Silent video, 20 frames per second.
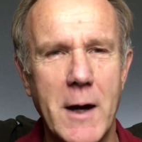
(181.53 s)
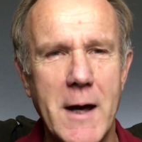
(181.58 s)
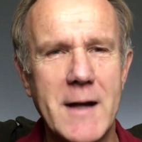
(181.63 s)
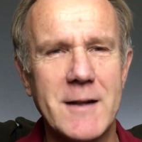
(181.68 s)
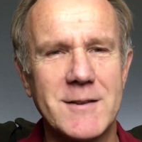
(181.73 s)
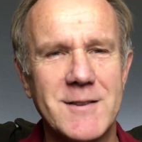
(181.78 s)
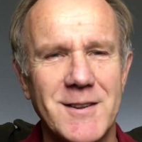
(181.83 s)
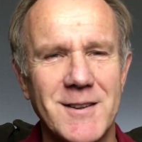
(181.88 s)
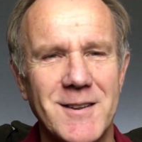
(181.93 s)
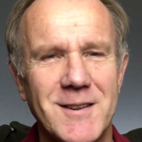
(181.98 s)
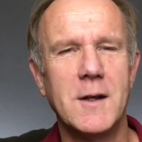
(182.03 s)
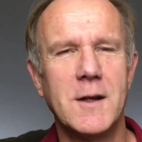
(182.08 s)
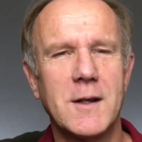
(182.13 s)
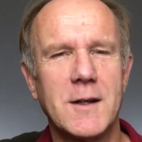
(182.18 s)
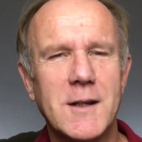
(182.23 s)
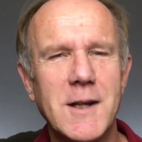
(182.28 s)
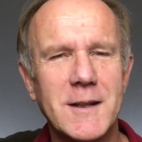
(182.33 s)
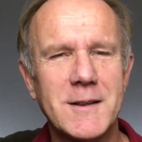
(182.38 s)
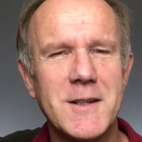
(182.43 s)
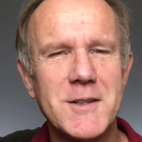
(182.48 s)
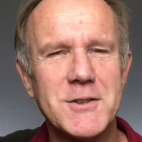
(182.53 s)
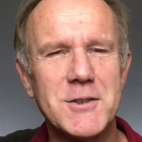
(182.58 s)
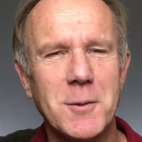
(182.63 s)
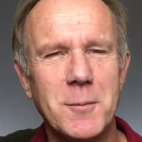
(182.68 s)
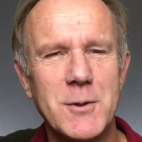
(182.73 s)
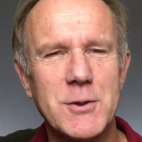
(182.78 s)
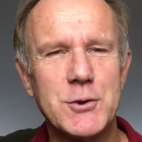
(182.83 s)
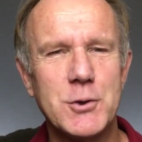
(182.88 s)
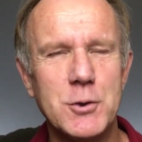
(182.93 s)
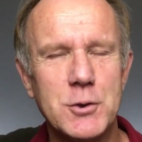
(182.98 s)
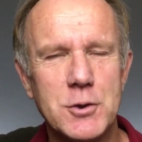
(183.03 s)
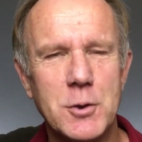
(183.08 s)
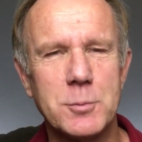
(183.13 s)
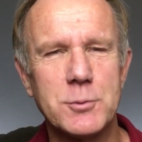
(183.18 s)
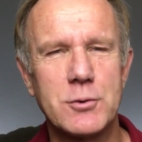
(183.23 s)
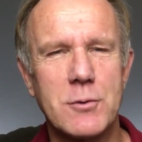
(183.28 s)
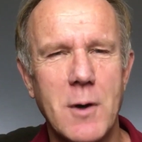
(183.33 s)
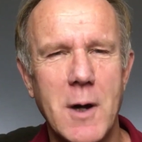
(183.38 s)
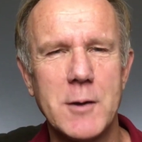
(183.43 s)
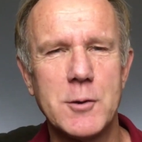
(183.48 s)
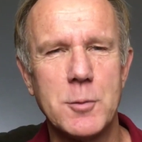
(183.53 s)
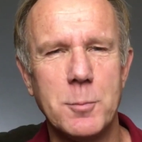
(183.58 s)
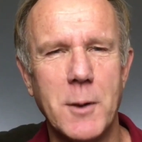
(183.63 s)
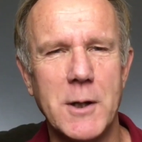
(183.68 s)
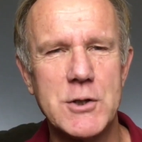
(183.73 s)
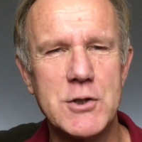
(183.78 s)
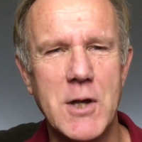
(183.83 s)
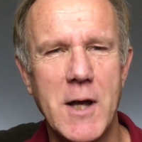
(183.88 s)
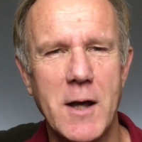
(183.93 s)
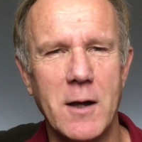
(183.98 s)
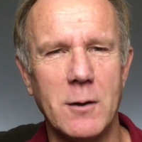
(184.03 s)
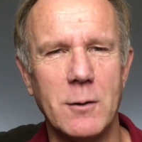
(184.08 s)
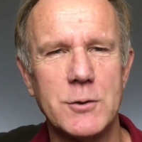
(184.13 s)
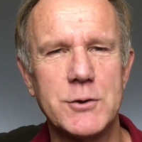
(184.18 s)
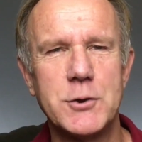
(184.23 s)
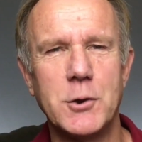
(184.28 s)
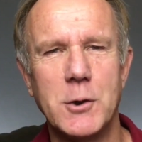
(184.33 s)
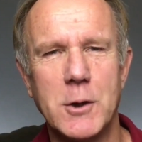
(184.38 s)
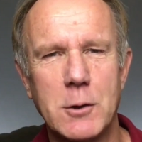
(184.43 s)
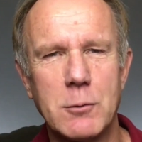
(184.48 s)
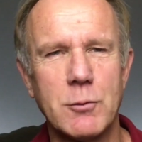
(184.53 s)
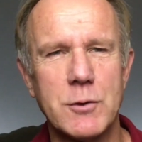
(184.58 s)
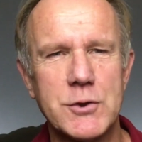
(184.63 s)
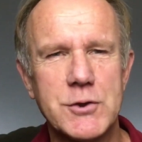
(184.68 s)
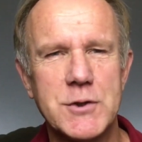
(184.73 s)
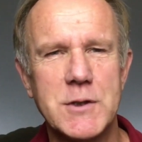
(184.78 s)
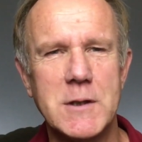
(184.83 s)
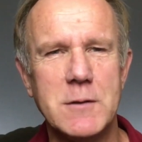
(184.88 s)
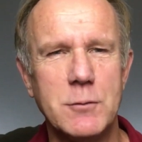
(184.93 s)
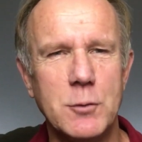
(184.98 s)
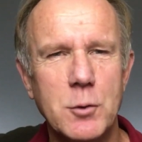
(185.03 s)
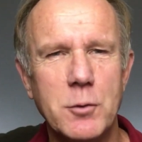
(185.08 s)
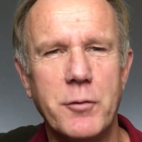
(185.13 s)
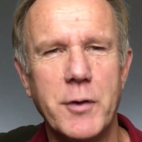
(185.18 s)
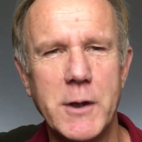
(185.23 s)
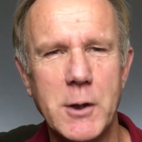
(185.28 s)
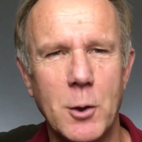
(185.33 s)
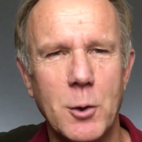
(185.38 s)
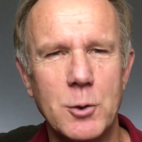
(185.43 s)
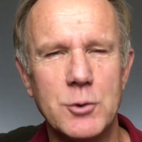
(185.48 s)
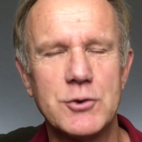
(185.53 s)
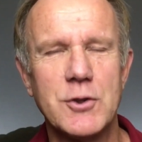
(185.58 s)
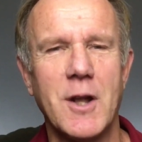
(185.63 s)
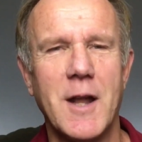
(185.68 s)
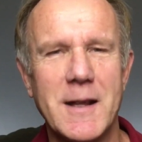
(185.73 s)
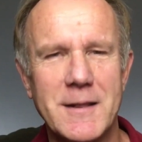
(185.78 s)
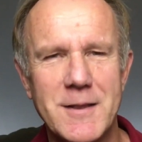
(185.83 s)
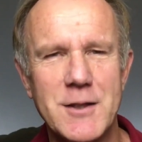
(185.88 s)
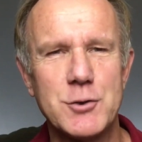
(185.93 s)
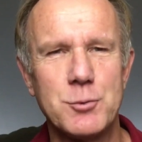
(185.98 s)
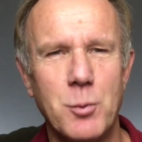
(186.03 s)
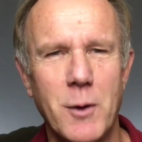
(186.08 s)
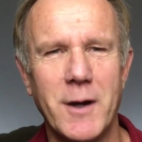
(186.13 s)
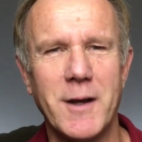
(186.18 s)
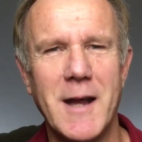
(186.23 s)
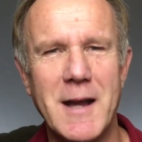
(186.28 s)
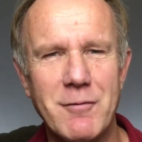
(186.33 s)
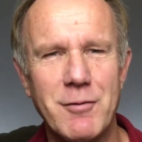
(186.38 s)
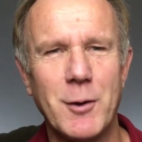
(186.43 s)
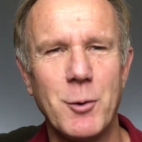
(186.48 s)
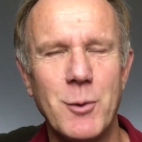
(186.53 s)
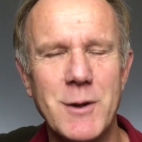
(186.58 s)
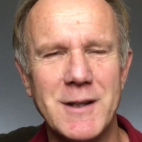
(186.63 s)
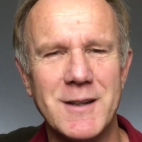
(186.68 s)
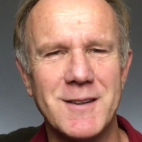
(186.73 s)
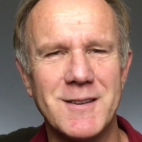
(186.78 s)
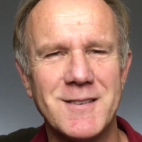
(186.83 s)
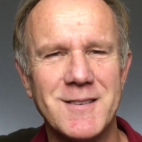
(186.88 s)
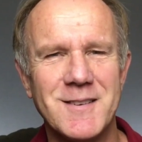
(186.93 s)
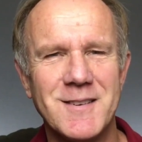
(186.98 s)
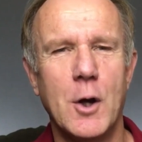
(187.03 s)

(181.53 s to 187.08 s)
editor. Click this image to subscribe to my channel so you can receive new videos like this one every week.